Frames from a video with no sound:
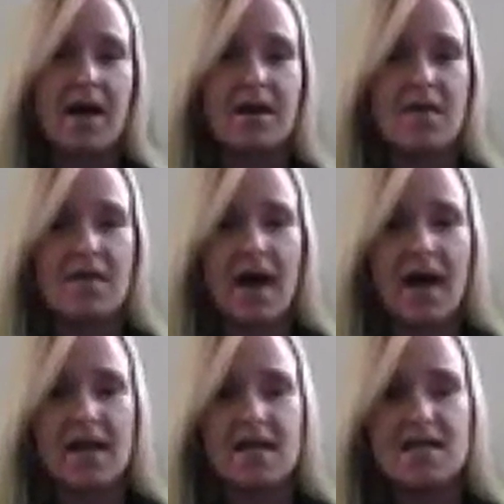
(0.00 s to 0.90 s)
And
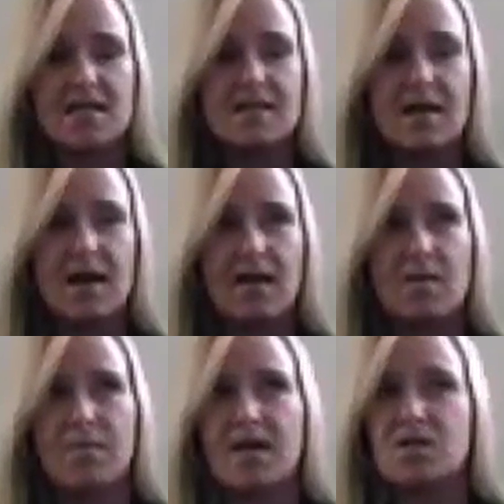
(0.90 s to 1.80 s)
that is
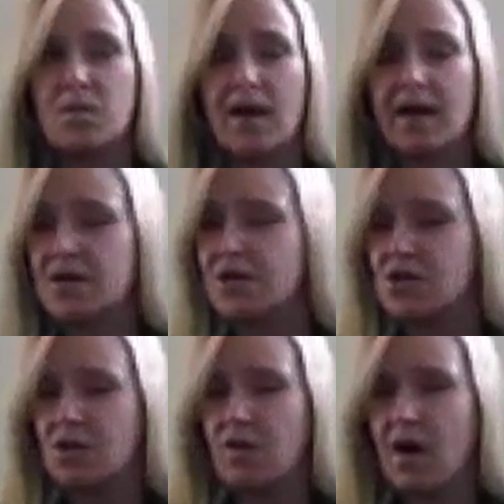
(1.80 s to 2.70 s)
the best way I can
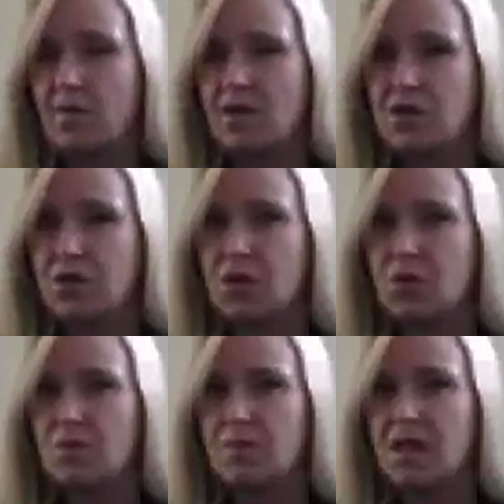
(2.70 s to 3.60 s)
describe it to
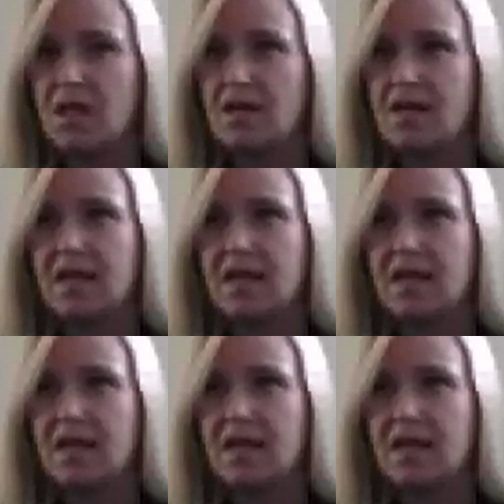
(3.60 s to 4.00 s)
you would be,